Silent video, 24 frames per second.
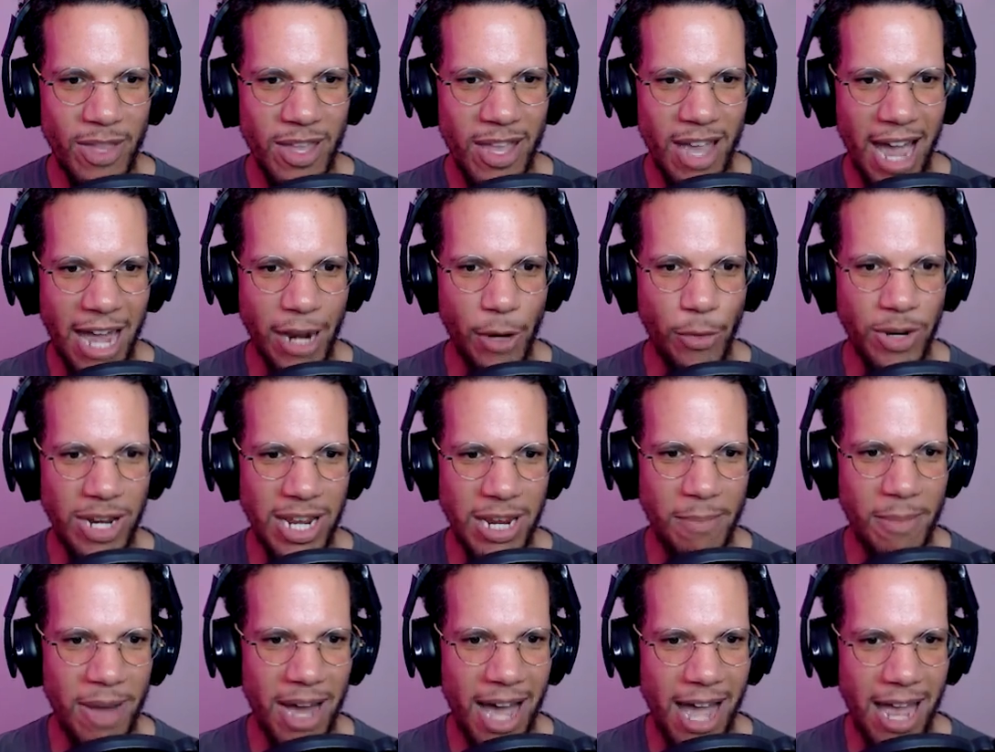I don't
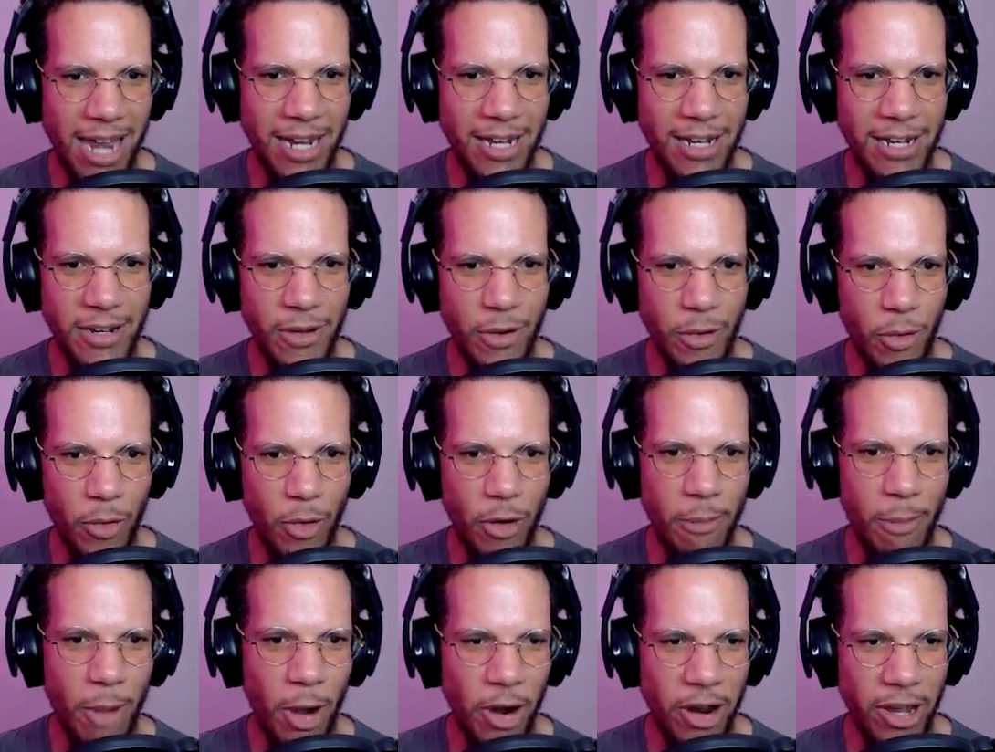need mine or
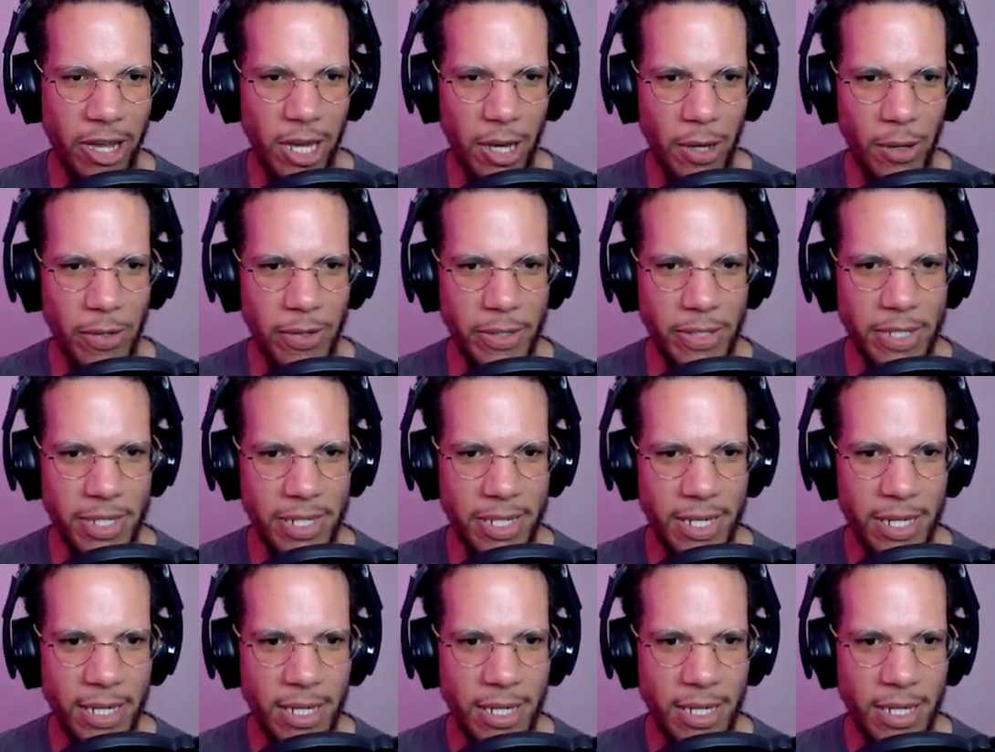Marco's.